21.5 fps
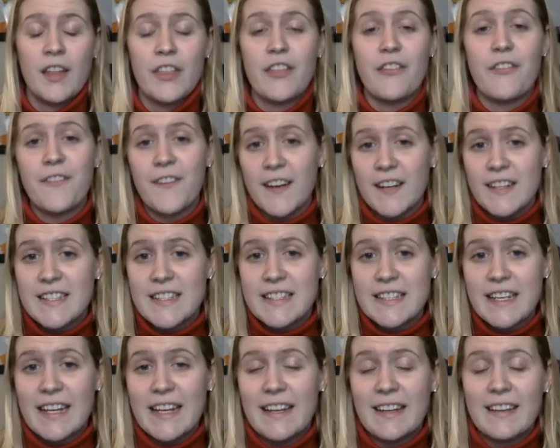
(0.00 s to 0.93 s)
The
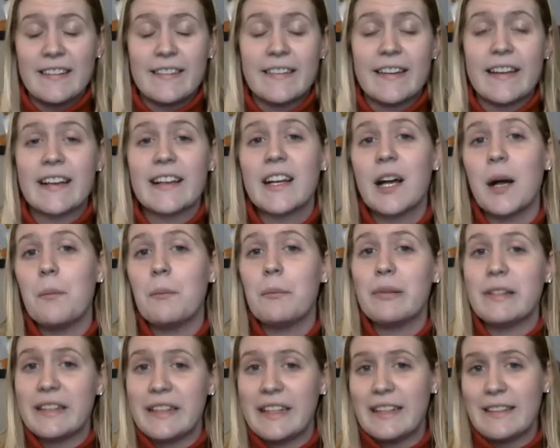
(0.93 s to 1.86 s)
first is
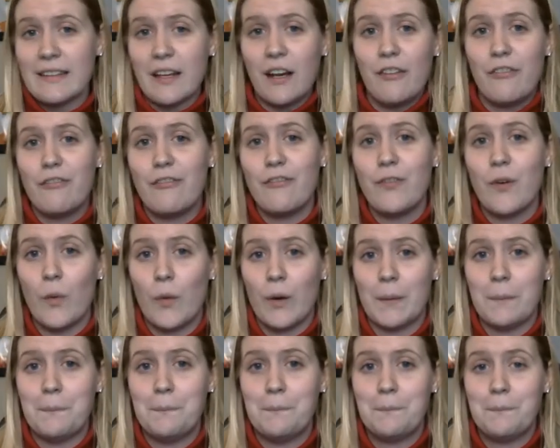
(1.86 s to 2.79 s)
complete a
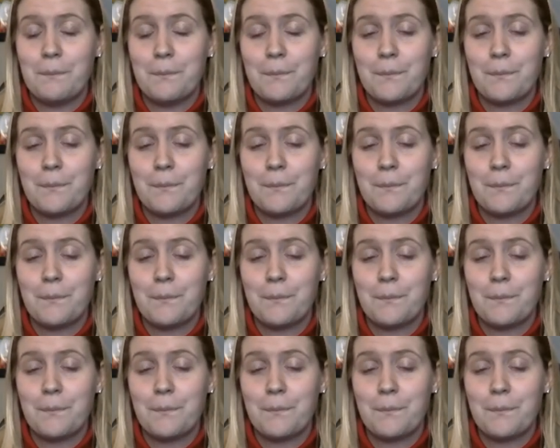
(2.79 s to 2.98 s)
form.